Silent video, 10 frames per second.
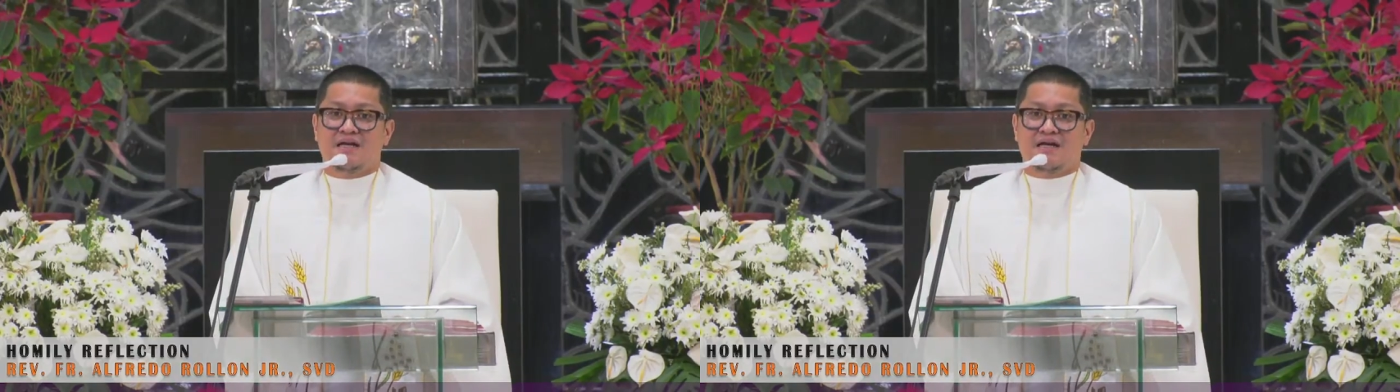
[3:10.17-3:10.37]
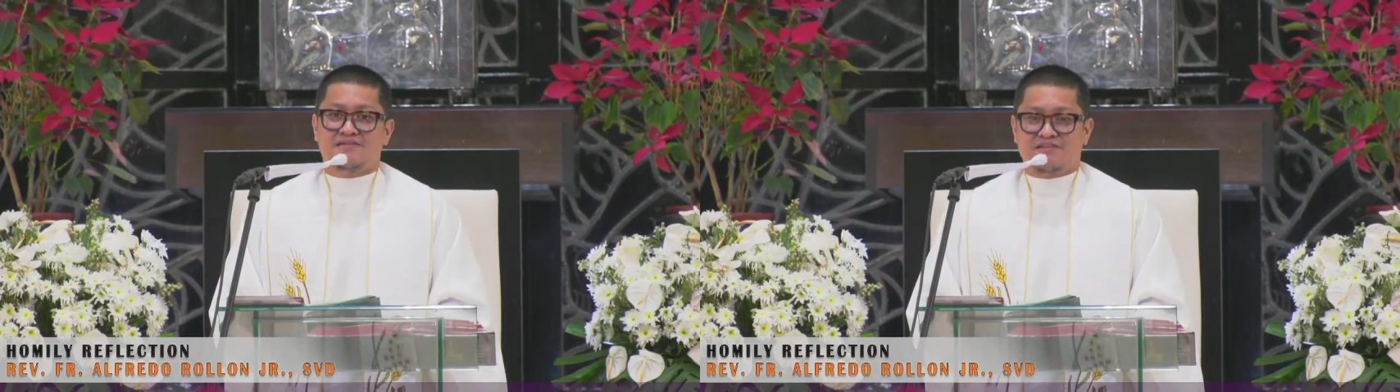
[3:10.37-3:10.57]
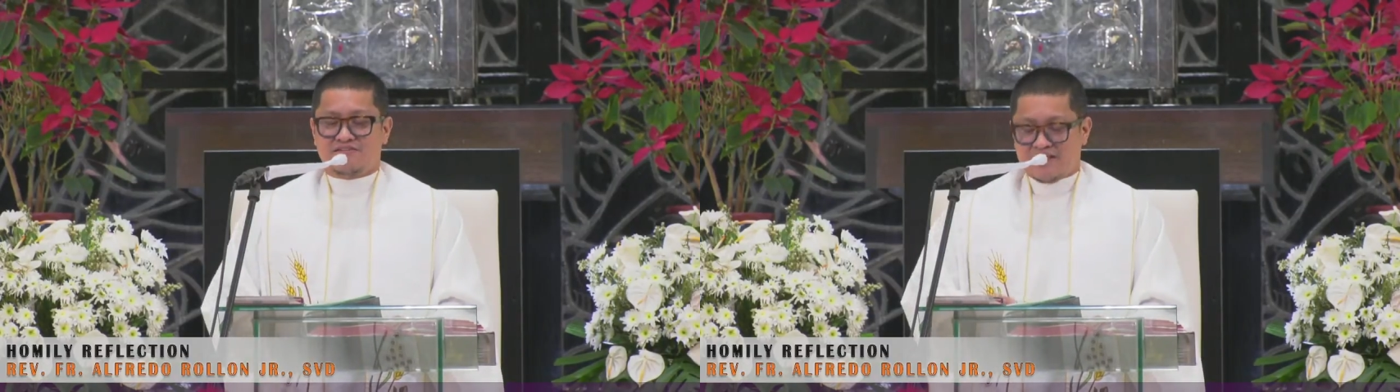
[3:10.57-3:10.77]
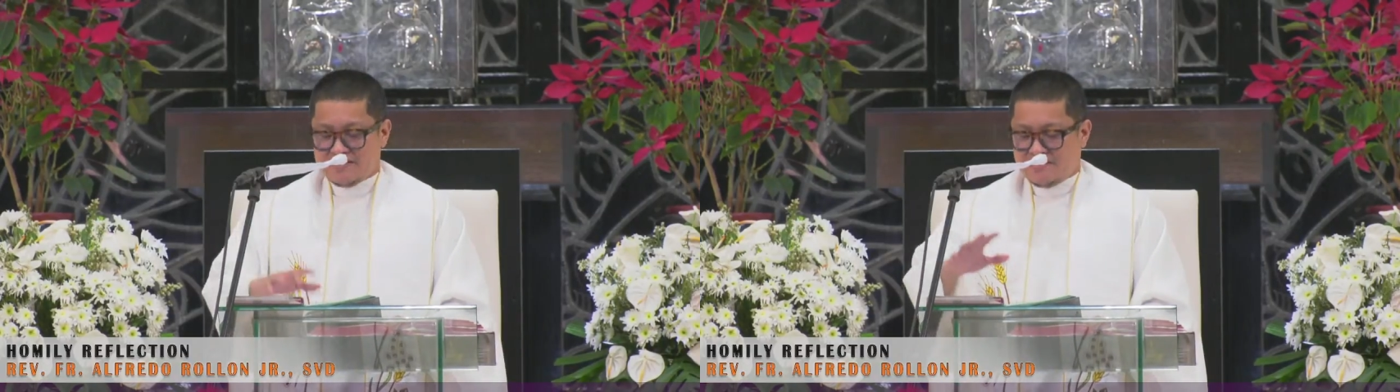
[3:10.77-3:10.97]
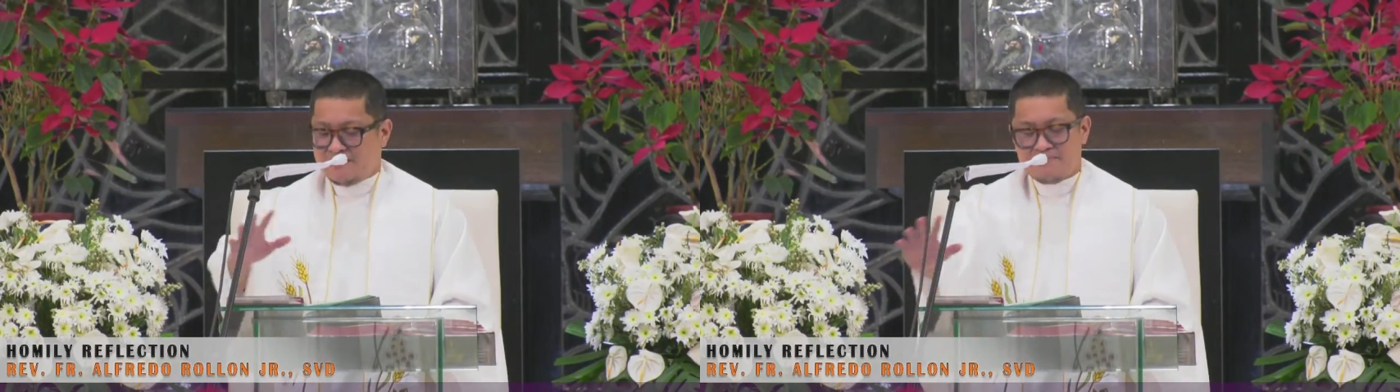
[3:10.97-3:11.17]
As I said,
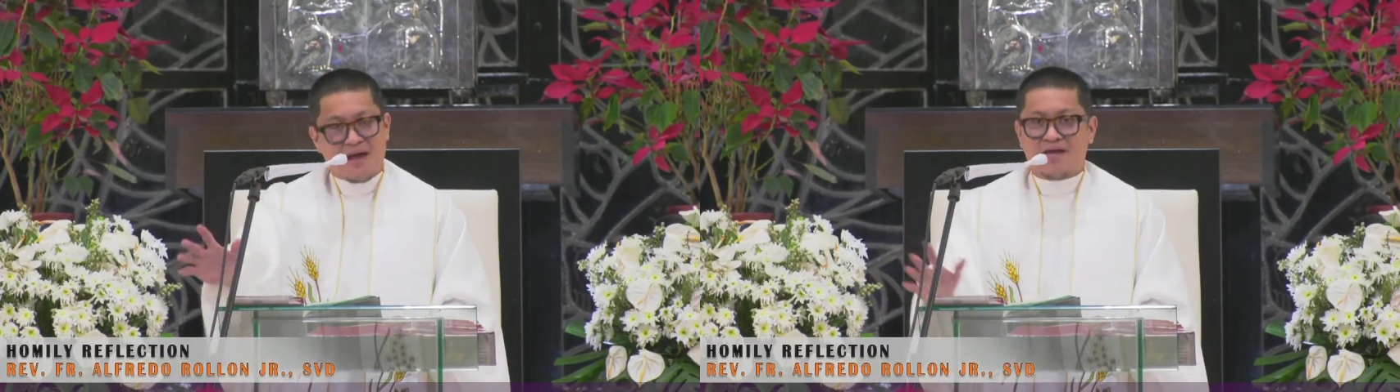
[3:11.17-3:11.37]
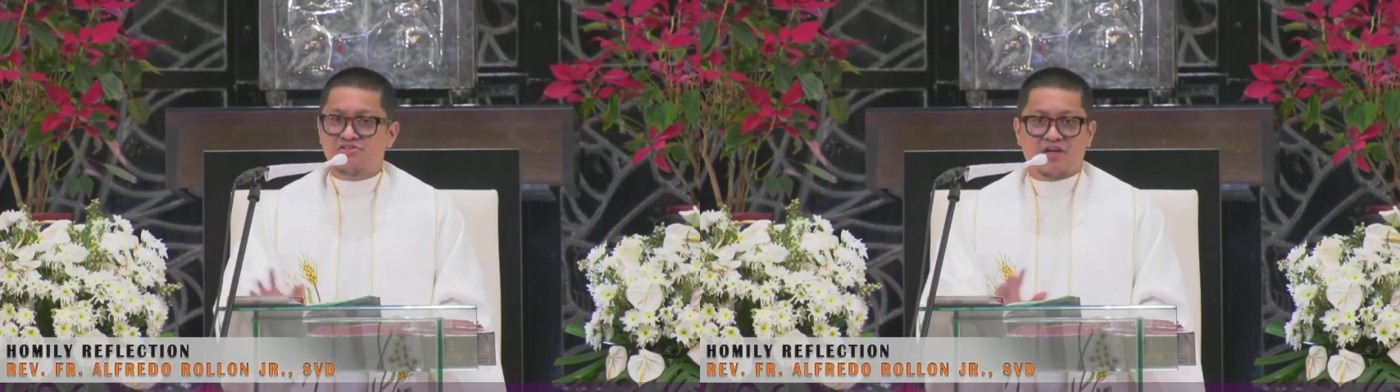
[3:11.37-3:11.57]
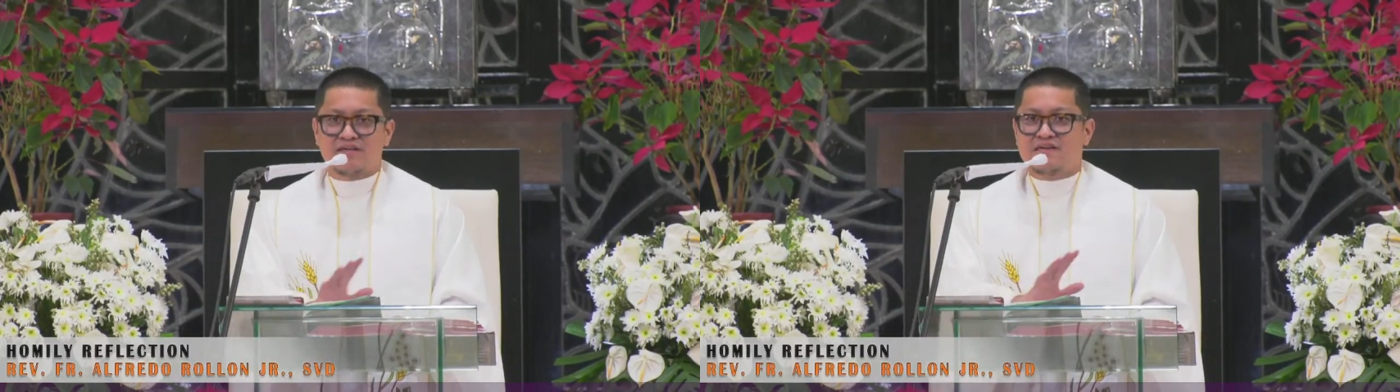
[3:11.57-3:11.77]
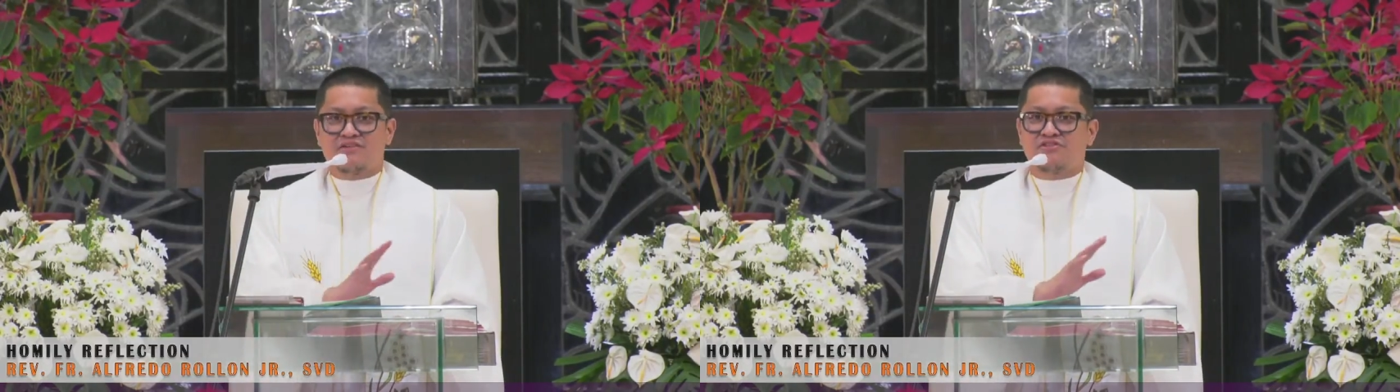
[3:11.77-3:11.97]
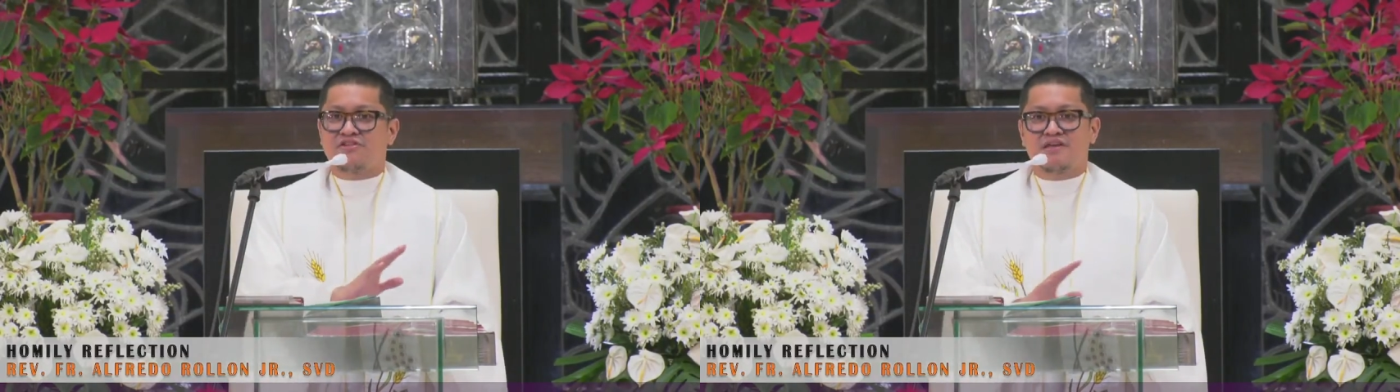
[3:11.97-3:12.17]
the Magi
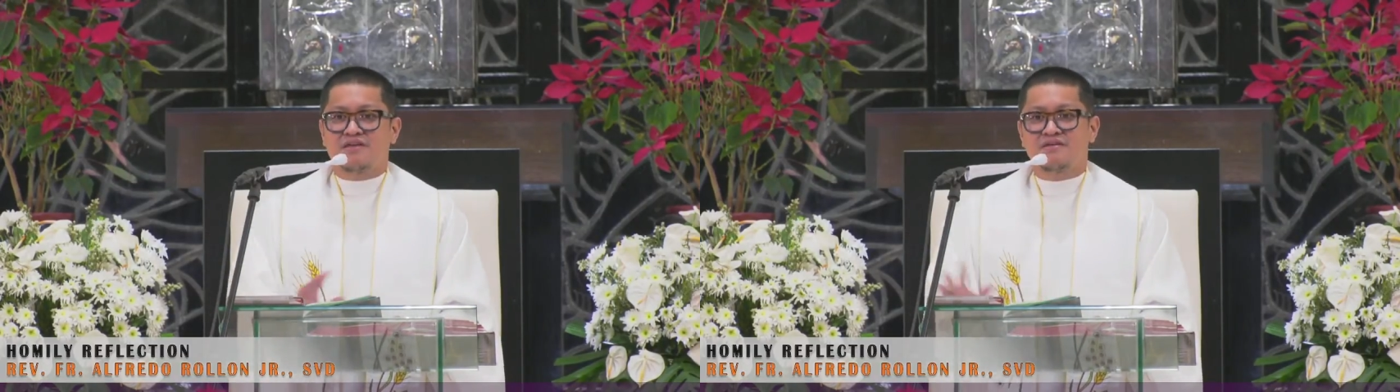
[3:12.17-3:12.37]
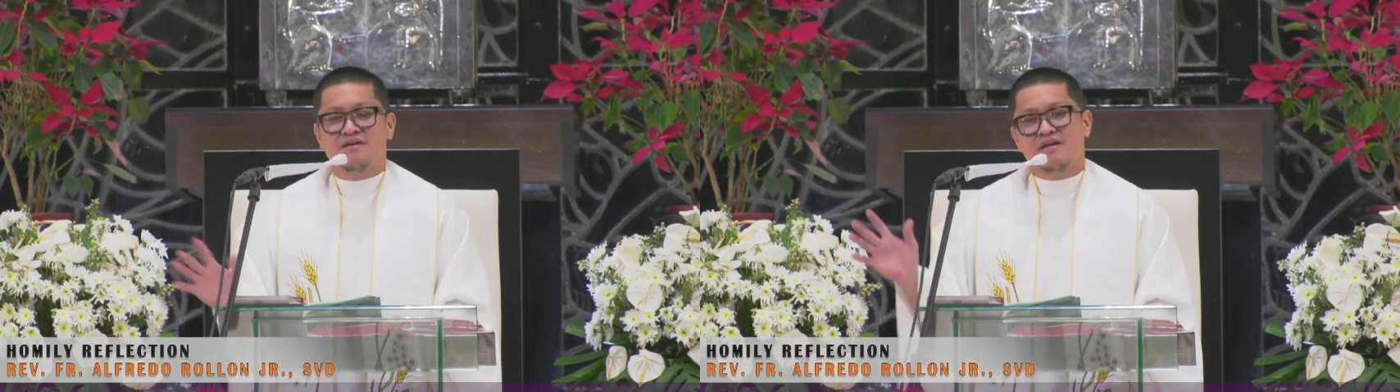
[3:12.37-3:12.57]
yesterday,